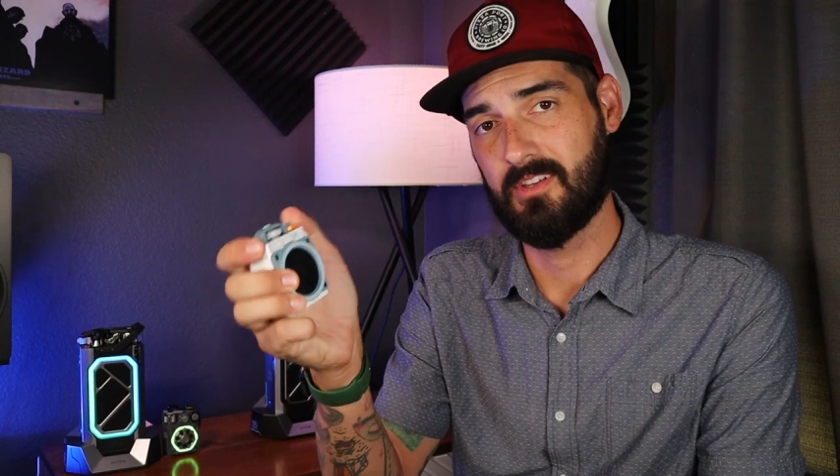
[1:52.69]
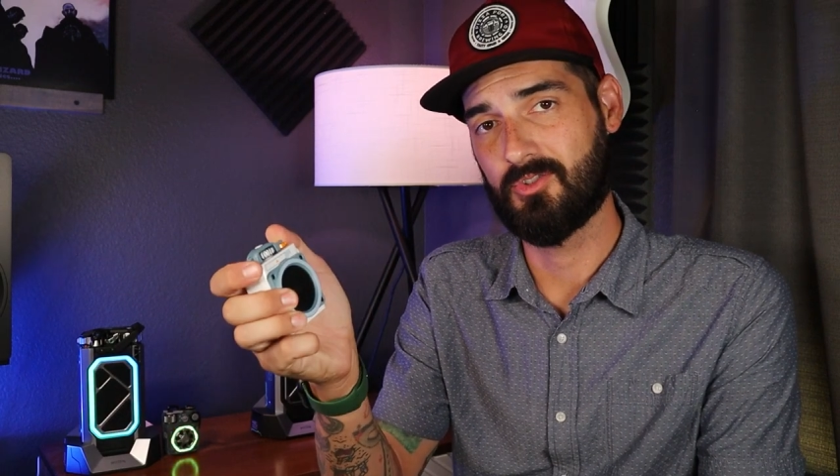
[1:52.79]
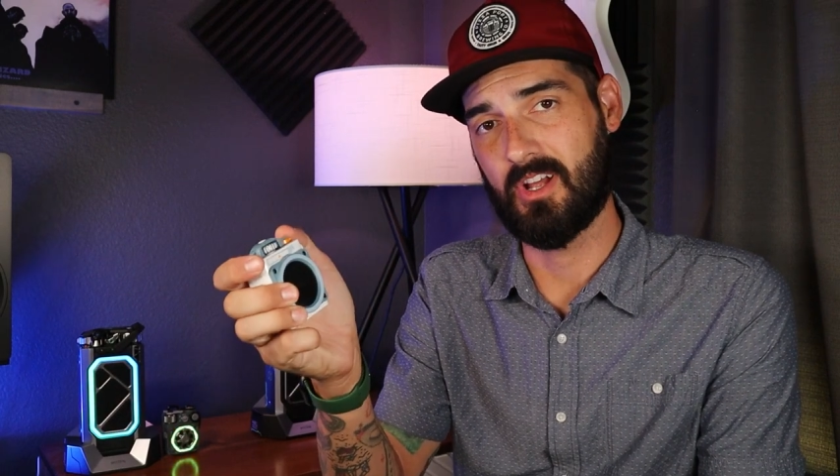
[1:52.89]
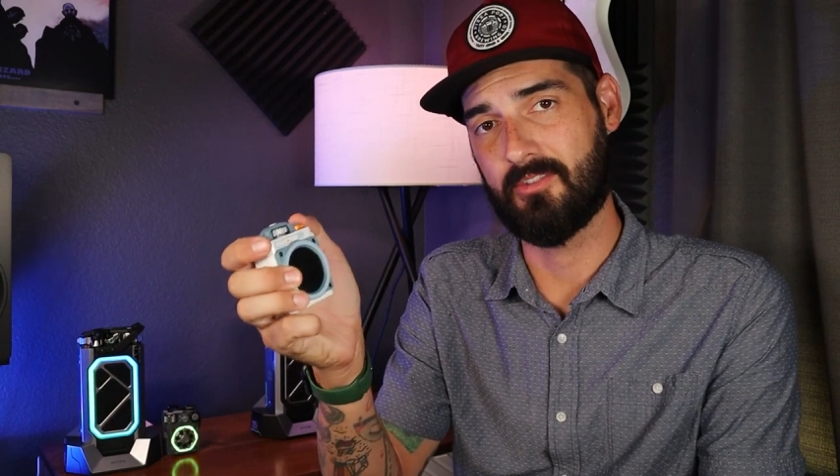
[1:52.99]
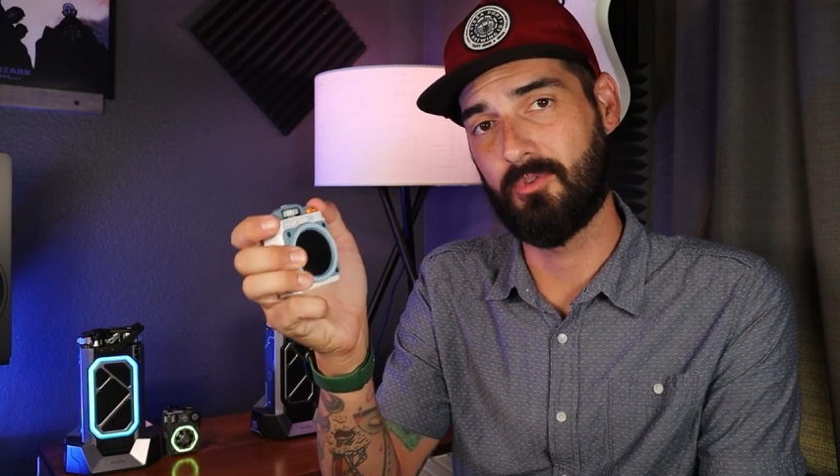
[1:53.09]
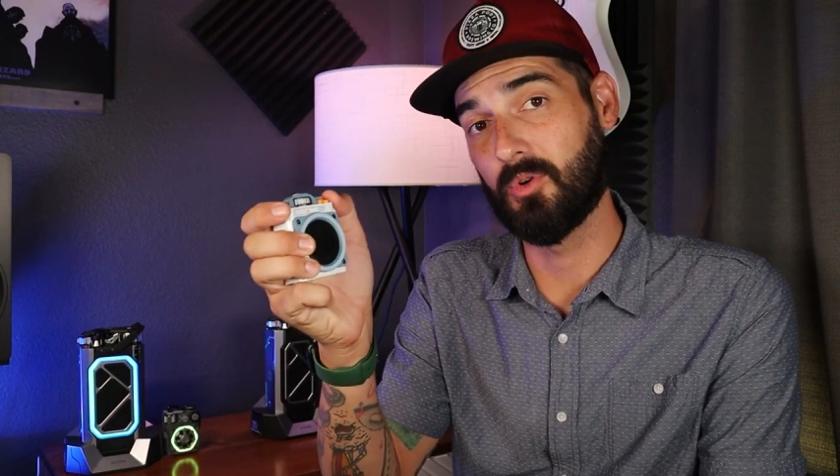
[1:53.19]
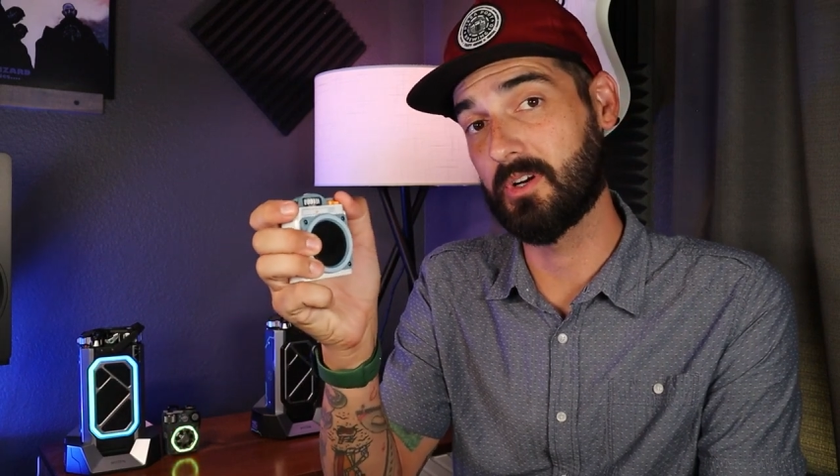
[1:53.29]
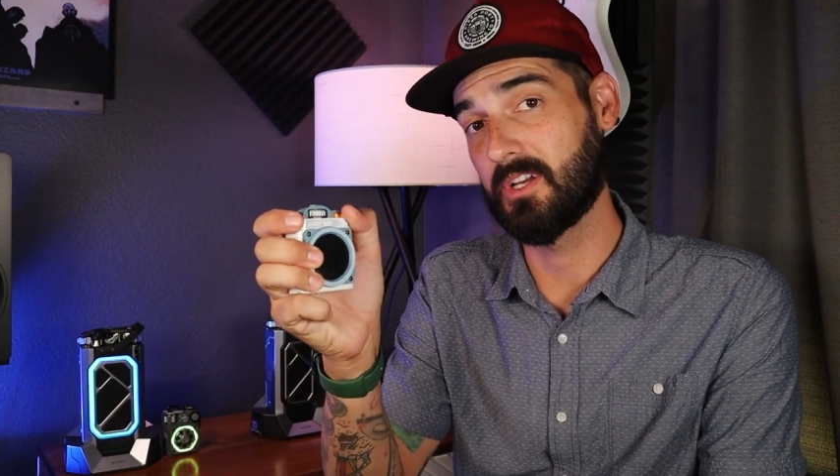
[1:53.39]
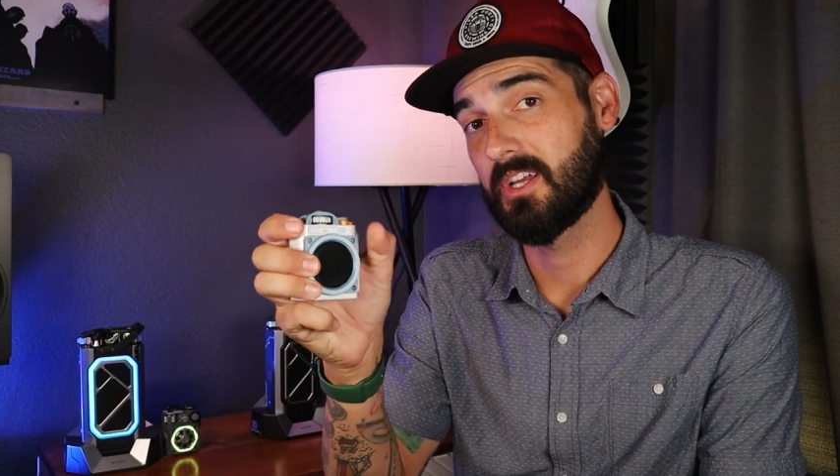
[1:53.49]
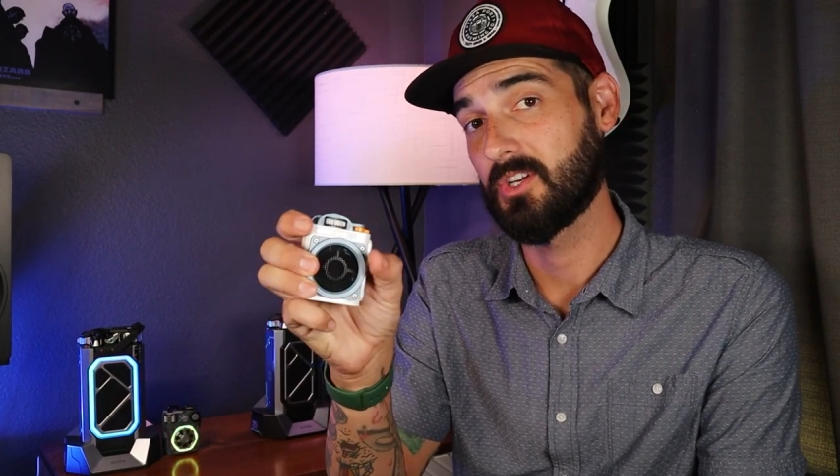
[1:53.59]
track
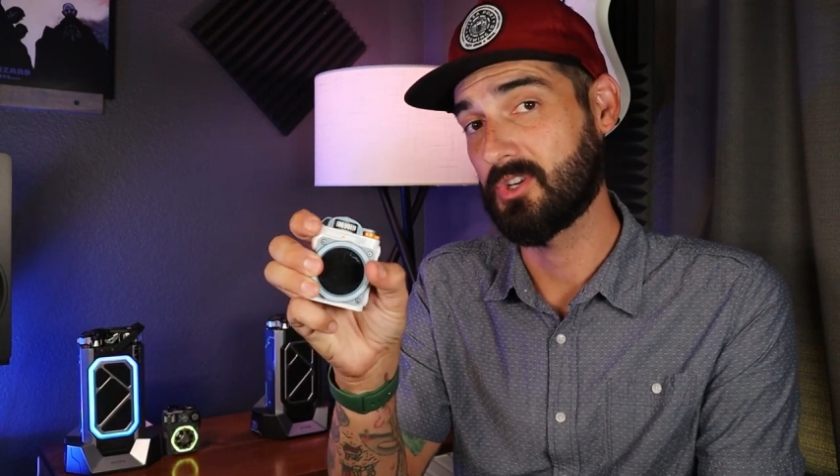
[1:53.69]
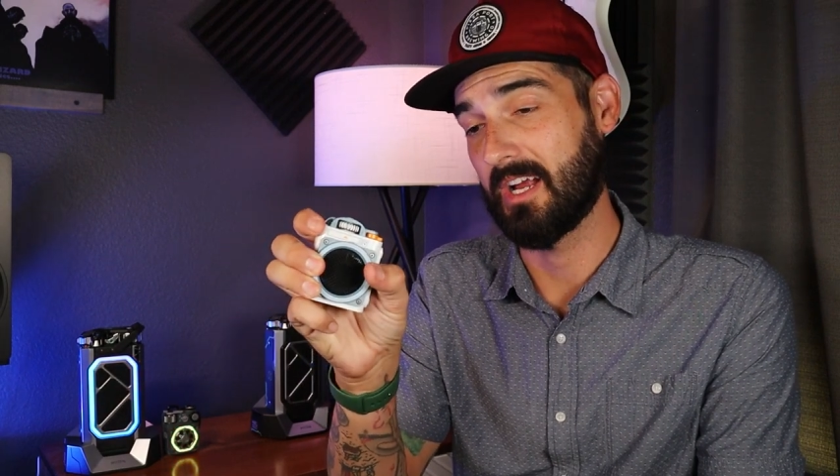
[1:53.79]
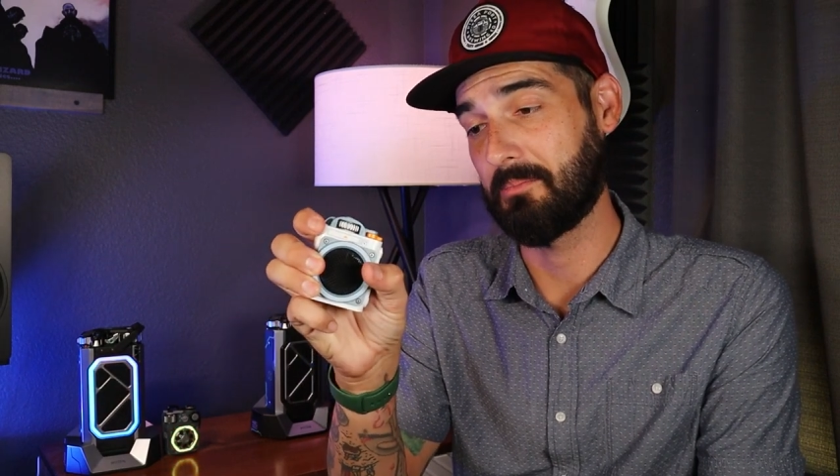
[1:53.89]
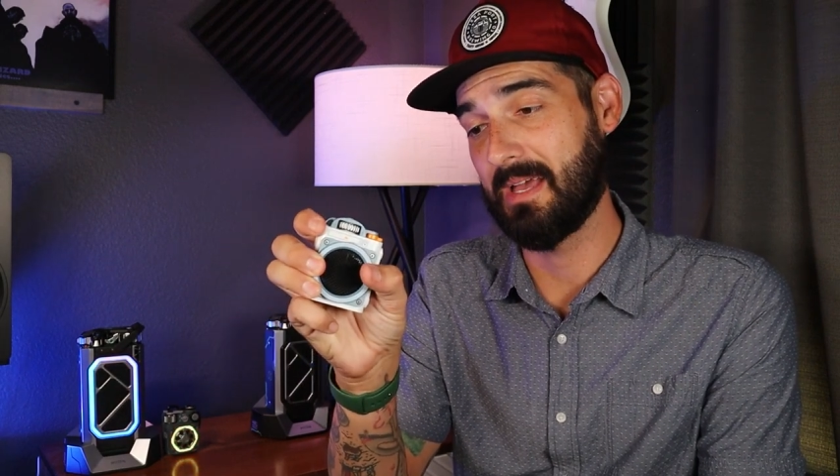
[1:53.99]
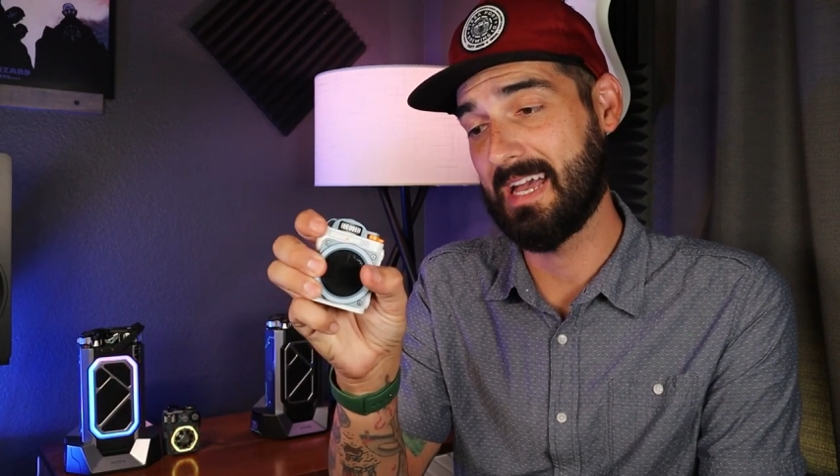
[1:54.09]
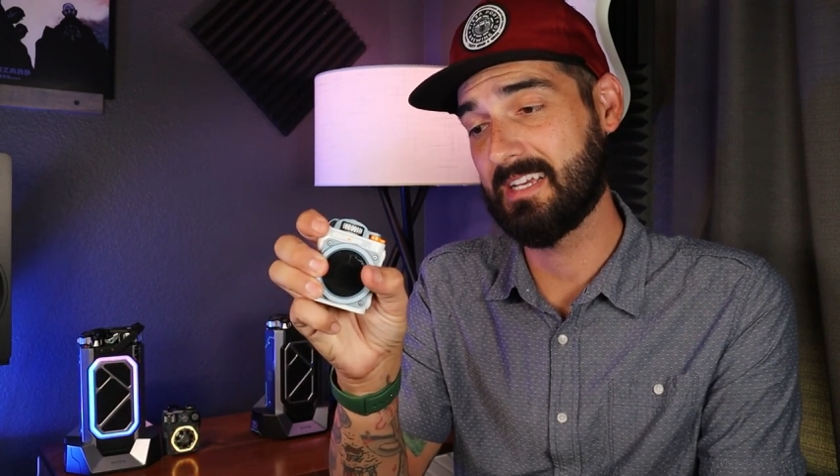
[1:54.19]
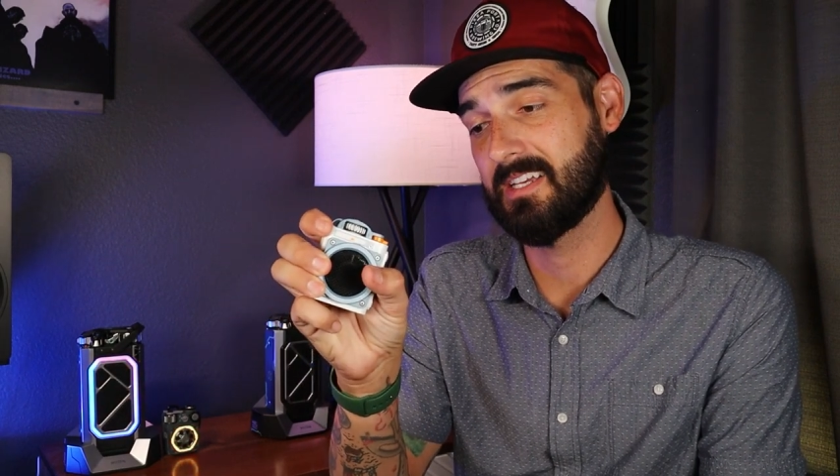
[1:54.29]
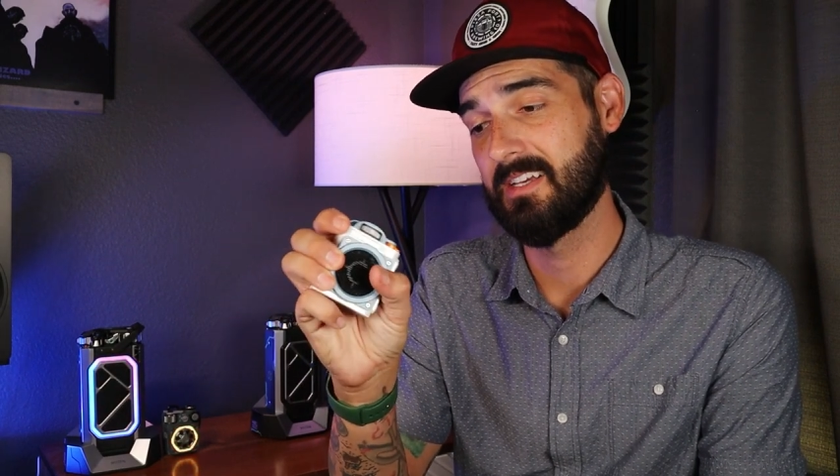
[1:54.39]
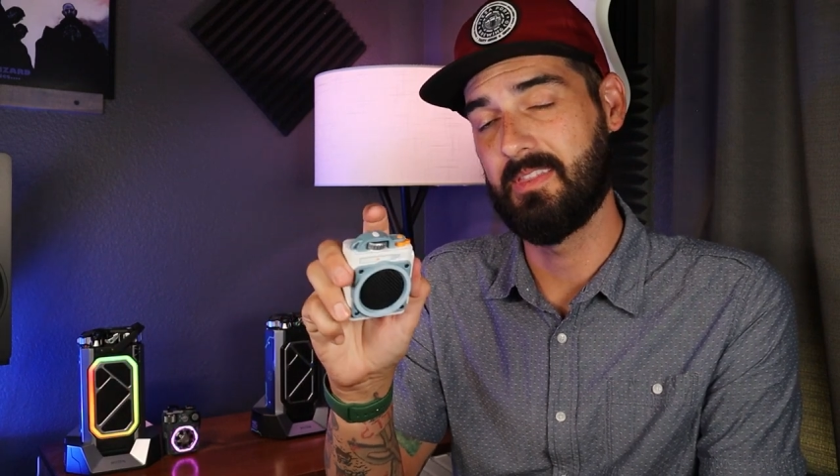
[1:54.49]
forward, track back.